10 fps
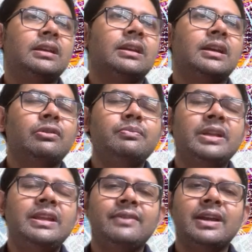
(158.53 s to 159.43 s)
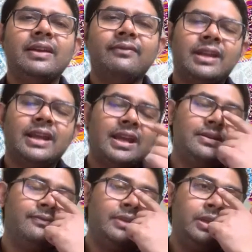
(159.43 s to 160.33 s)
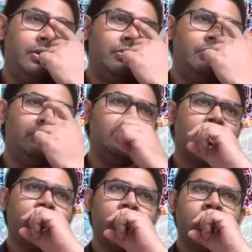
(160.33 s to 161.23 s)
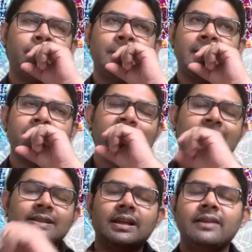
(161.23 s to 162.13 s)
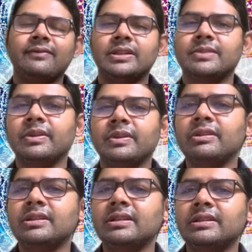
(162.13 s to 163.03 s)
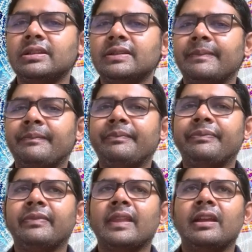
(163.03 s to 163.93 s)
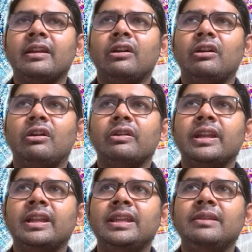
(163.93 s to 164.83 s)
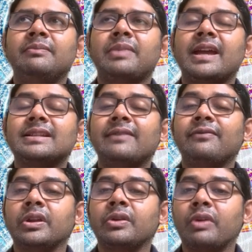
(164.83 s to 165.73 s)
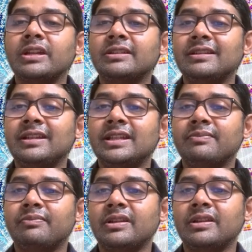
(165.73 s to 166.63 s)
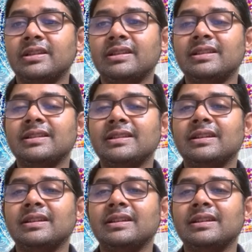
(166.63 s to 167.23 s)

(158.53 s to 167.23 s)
don't believe I ever had a video about my past life experiences or any past life regression experiences